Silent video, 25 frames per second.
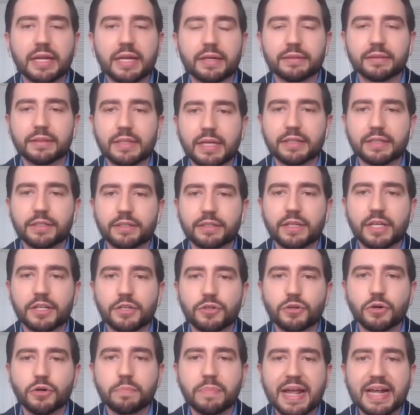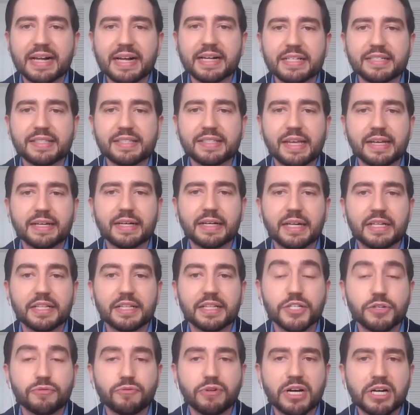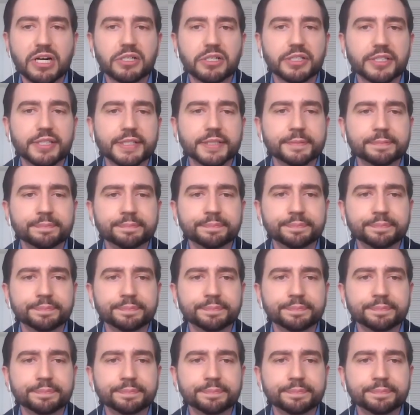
that, that, that your bank has taken in this regard